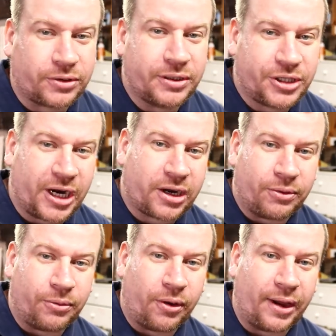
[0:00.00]
go and check
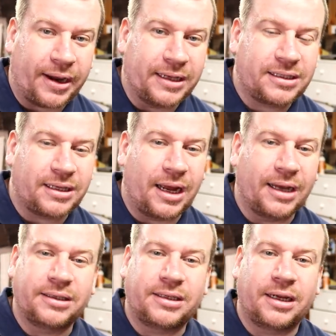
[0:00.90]
on what that is,
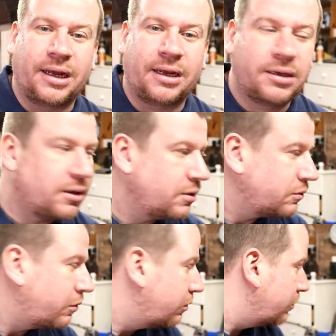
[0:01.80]
and
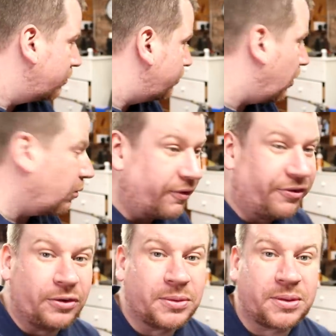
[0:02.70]
well, we'll
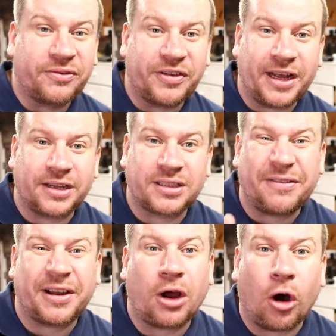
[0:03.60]
film something else.
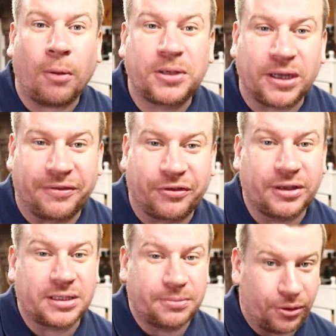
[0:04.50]
I've had a hop delivery
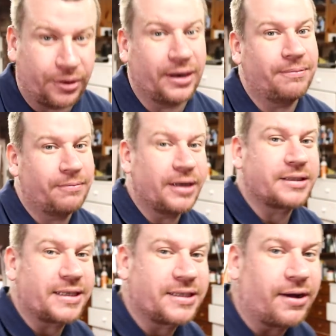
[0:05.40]
this morning.
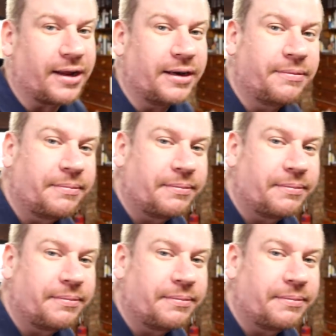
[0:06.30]
That's exciting.